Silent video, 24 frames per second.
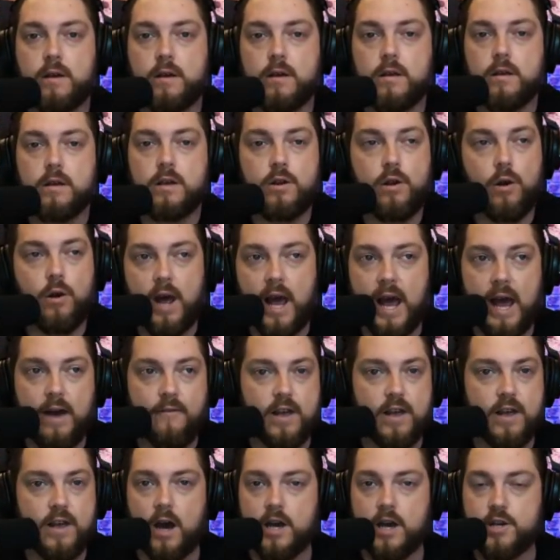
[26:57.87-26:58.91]
You don't have a
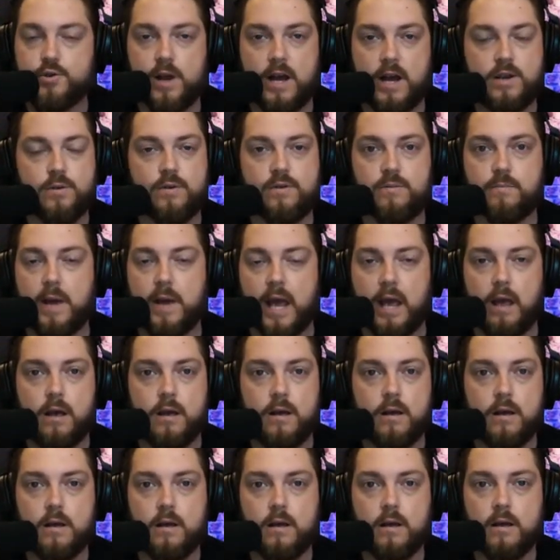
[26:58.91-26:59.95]
contract with me.
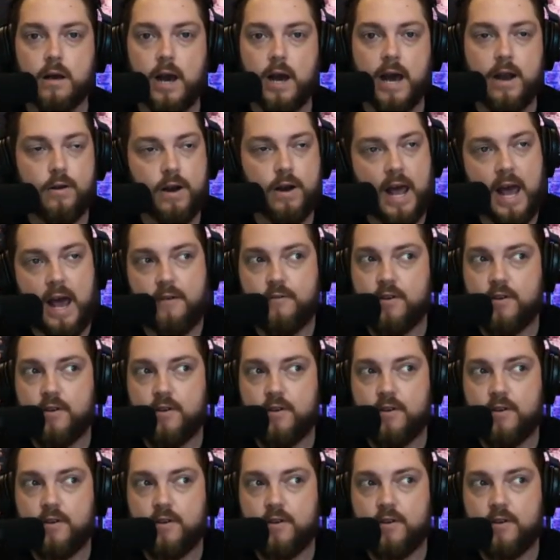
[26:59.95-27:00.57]
I don't have a